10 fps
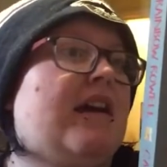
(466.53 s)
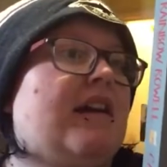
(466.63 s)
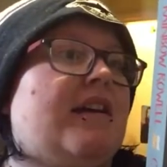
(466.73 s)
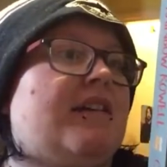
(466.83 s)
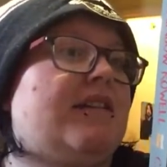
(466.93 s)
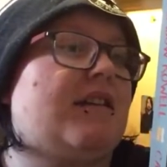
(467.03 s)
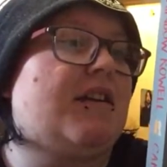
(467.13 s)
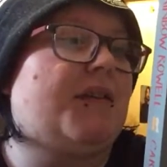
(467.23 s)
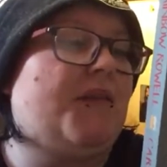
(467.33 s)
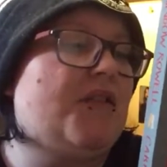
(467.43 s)
And
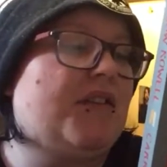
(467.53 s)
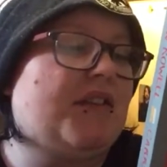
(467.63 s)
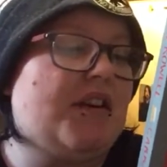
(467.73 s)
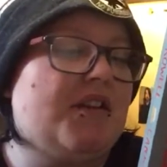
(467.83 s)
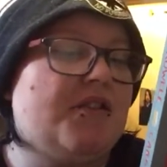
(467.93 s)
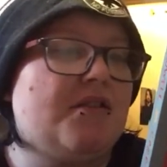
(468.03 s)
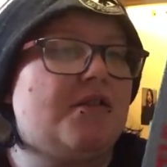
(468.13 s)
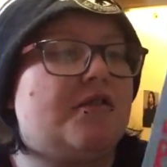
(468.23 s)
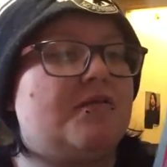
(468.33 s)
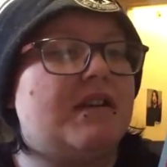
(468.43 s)
as far as I know,
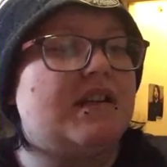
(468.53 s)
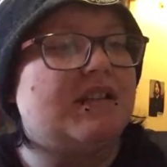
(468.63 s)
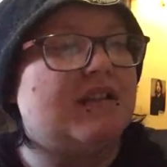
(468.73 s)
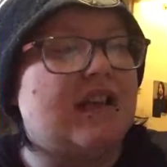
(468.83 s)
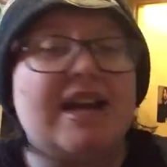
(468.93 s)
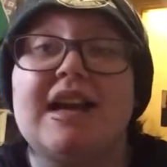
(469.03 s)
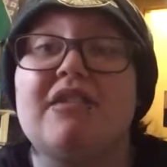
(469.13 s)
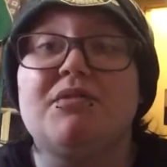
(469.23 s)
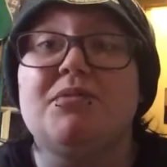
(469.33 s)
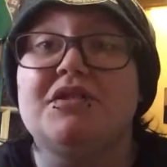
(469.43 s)
it's gay
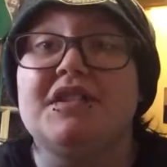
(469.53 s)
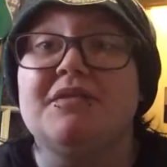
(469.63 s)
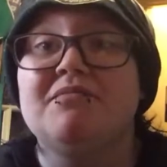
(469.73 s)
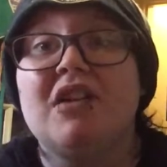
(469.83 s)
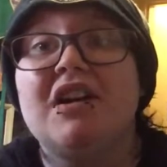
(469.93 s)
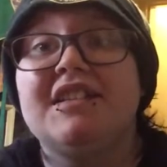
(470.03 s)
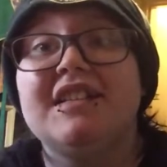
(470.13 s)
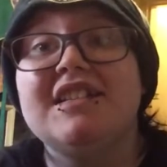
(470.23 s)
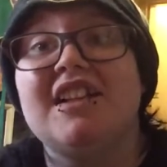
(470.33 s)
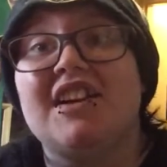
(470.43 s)
Harry Potter
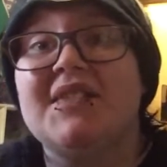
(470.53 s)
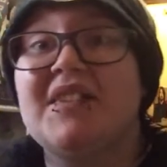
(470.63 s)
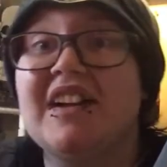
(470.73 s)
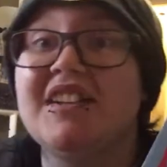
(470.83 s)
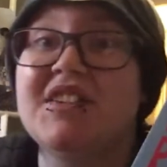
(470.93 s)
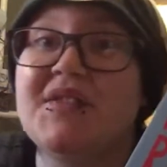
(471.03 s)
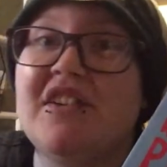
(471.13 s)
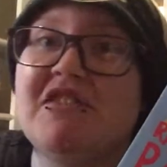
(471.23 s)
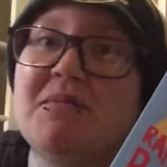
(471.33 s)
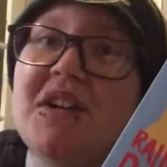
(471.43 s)
didn't like fangirl
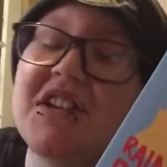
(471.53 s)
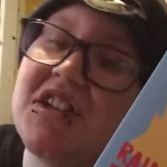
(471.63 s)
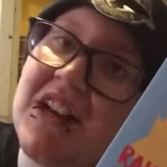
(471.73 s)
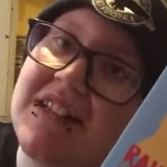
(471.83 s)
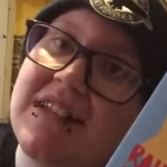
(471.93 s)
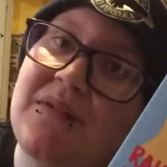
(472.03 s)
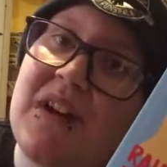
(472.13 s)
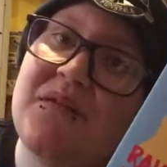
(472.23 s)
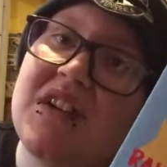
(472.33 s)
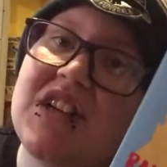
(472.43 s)
very much, hated the
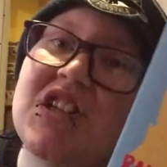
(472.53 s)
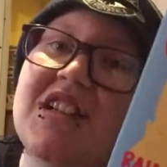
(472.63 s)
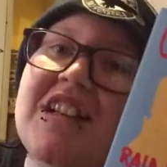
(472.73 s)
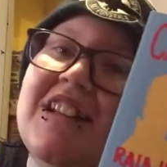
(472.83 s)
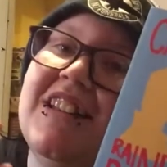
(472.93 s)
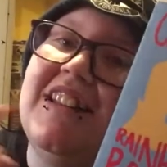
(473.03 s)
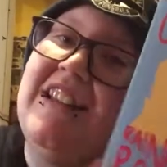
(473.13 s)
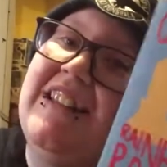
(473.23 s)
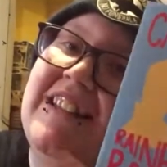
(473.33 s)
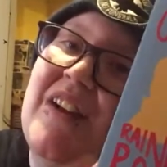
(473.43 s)
fanfiction.
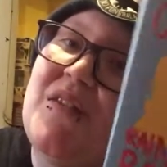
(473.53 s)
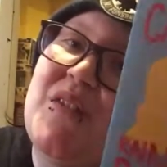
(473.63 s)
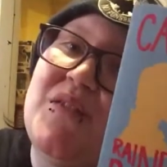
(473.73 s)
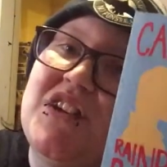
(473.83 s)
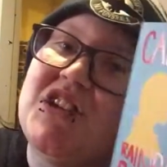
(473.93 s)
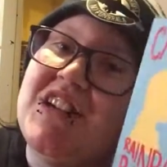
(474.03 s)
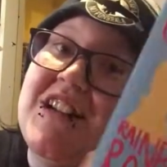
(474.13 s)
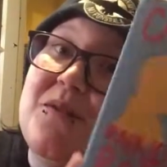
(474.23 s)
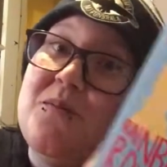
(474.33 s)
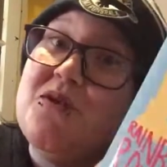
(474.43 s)
This is that fanfiction
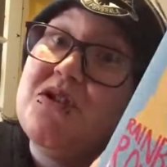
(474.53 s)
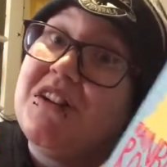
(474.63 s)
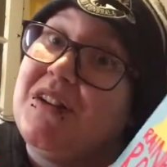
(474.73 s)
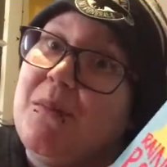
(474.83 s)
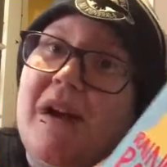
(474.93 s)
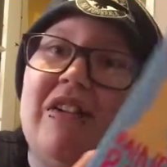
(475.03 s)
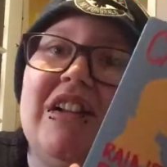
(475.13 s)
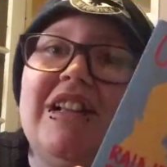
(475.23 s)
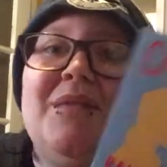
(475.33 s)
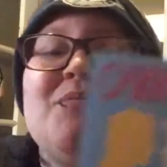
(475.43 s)
in a book,
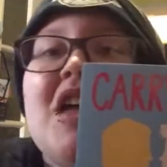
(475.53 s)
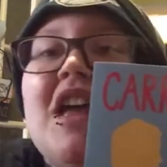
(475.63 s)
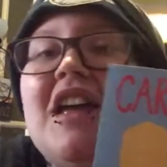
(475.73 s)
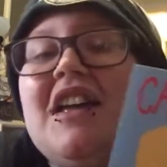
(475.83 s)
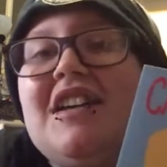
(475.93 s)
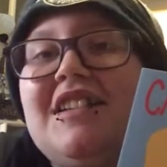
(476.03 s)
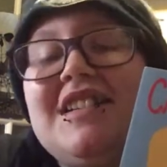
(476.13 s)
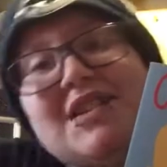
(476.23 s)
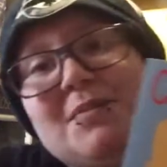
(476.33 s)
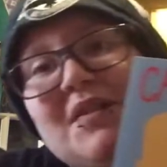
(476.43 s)
apparently.
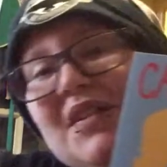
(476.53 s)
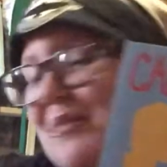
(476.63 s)
This should be fun.